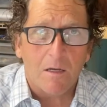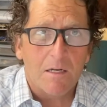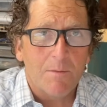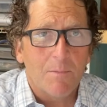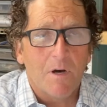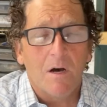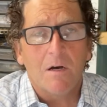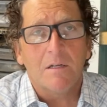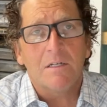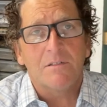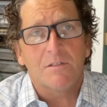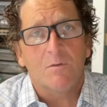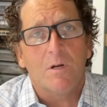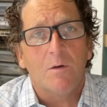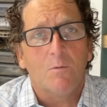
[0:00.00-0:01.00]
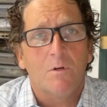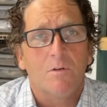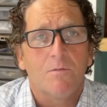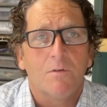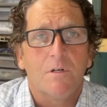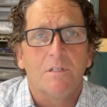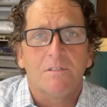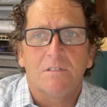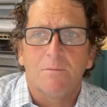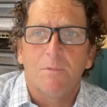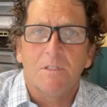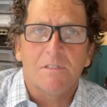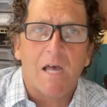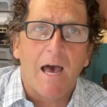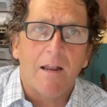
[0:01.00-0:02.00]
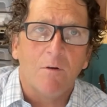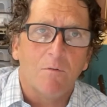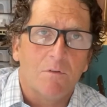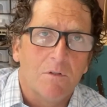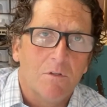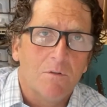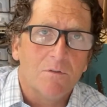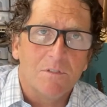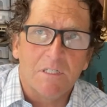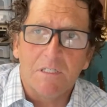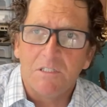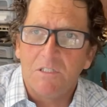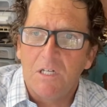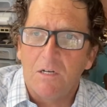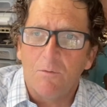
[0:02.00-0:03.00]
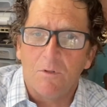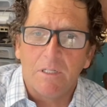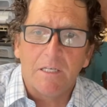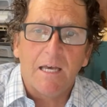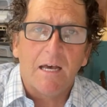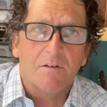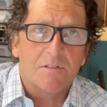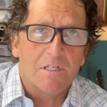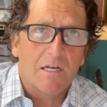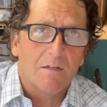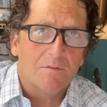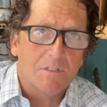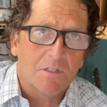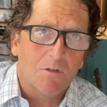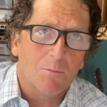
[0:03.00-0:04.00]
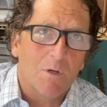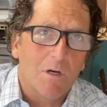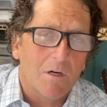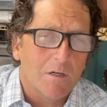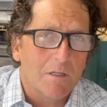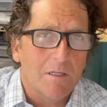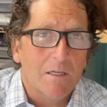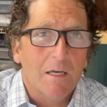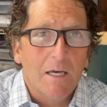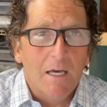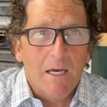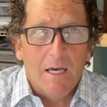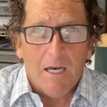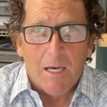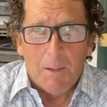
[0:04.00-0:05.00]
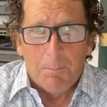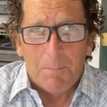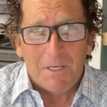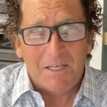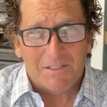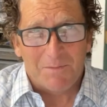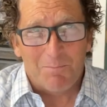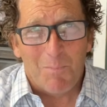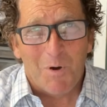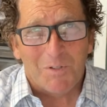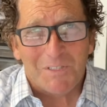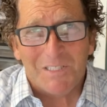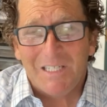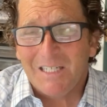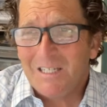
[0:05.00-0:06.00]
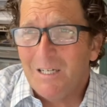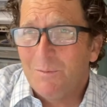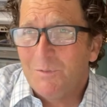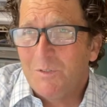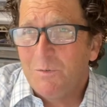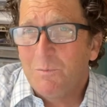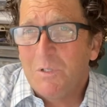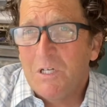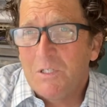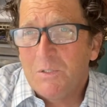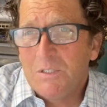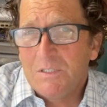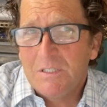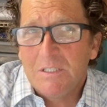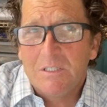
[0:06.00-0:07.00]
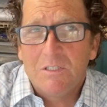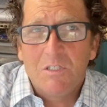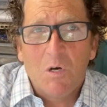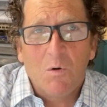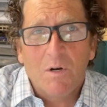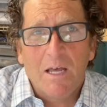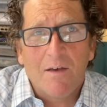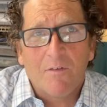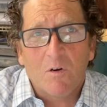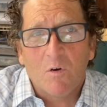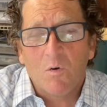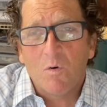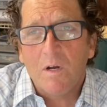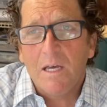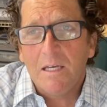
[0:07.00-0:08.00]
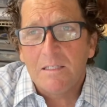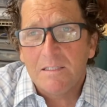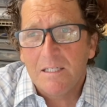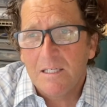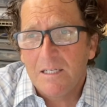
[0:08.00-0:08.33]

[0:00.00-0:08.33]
mahogany is a great wood for instruments. I don't use it generally outside of sinker mahogany because mostly it comes from countries that don't have a great